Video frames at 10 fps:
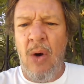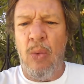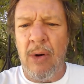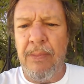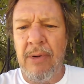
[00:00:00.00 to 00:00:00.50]

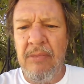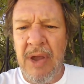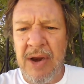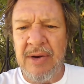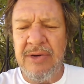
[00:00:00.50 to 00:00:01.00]
were
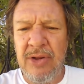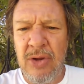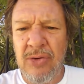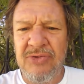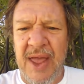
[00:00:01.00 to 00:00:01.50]
permitted to
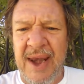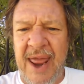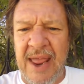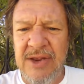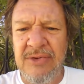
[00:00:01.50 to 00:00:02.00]
use that
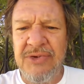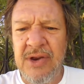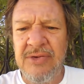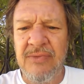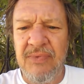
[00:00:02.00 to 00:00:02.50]
agency
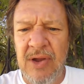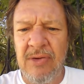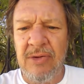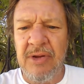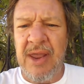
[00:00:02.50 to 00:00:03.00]
as a
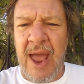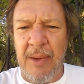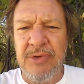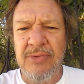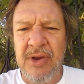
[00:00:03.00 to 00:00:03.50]
vehicle to
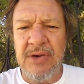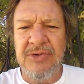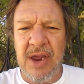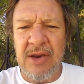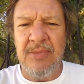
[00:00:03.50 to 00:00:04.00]
capture the
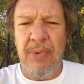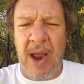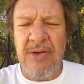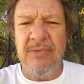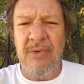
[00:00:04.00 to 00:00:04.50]
executive
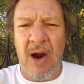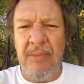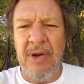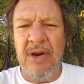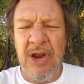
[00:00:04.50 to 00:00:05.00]
branch of
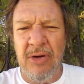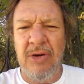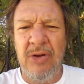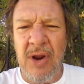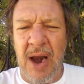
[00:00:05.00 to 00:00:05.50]
government here in
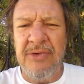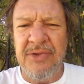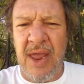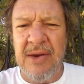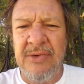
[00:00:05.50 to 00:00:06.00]
the United
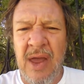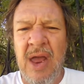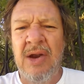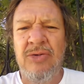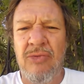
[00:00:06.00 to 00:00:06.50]
States
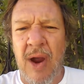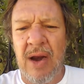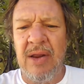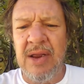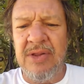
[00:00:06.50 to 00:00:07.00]

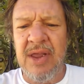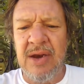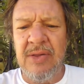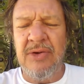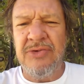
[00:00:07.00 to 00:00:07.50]
directly at the
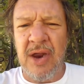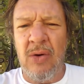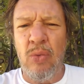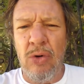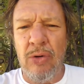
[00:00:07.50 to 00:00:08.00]
end of the
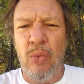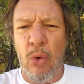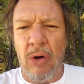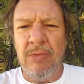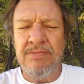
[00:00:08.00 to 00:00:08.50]
Second World
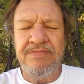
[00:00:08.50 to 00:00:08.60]
War.